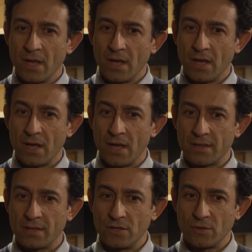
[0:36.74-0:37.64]
I
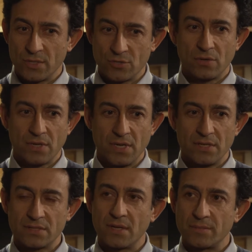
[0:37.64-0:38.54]
think, you know, when John Key
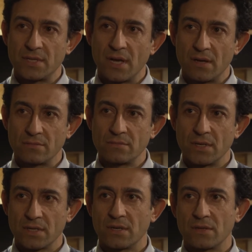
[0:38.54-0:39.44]
stepped down,
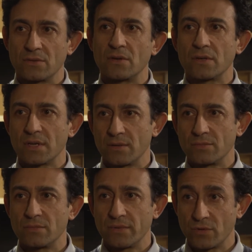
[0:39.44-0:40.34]
I kind of thought, okay,
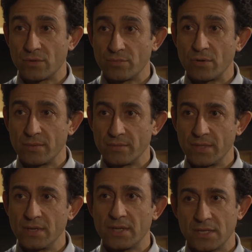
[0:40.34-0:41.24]
we've got a problem
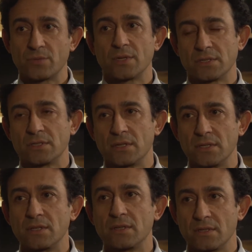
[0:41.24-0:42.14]
here. And that's when I
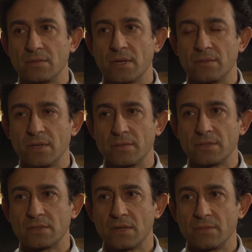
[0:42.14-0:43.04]
started to think about maybe
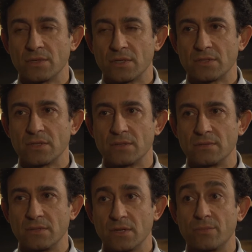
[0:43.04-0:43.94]
it's time to actually,
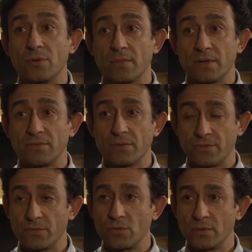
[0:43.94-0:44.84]
you know, put my foot
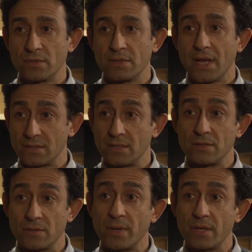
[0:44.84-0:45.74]
forward as an
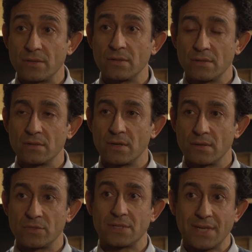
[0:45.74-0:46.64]
independent
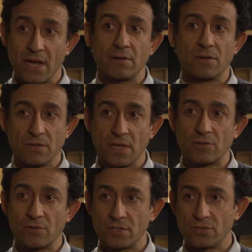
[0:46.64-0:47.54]
and to carry on that
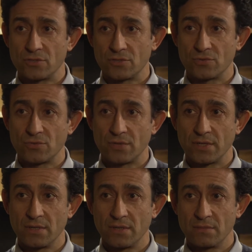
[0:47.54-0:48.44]
Christchurch story.
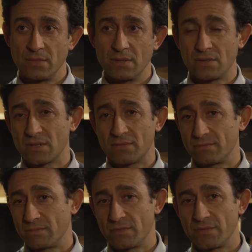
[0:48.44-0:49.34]
Okay. Mainly because I
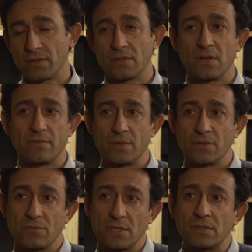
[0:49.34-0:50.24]
felt the government
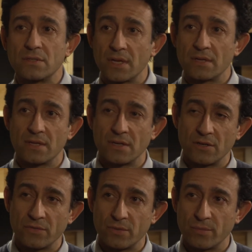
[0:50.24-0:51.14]
had really taken their
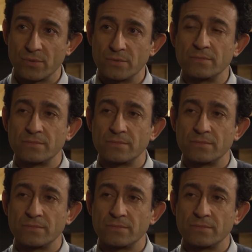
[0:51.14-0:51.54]
eye off the ball.